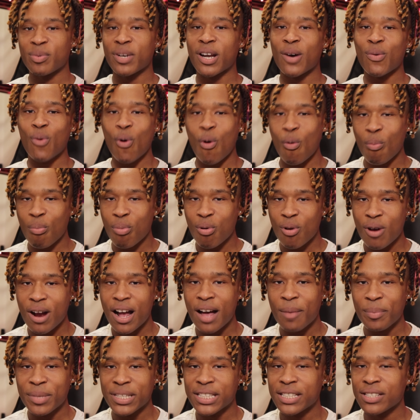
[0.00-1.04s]
but I won't
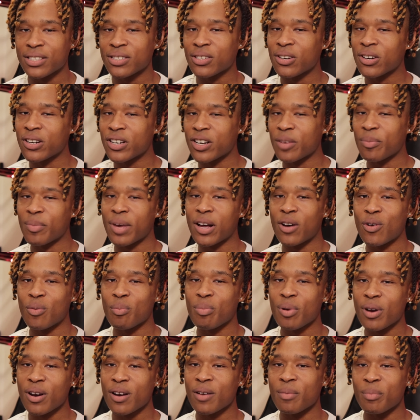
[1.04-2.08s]
promise a certain amount
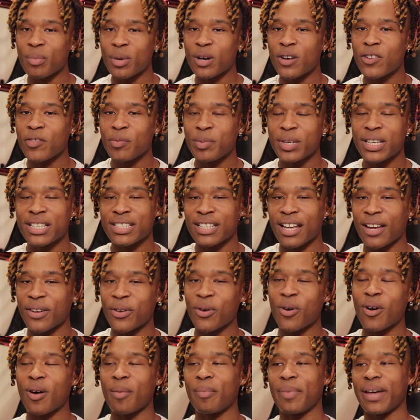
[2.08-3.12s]
per month because I
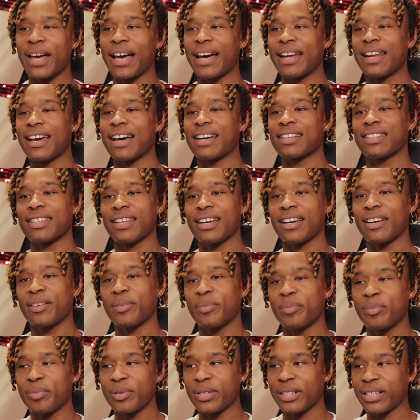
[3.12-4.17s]
know I'm bad at that.
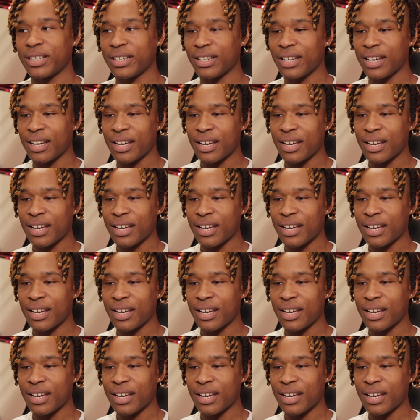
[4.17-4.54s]
But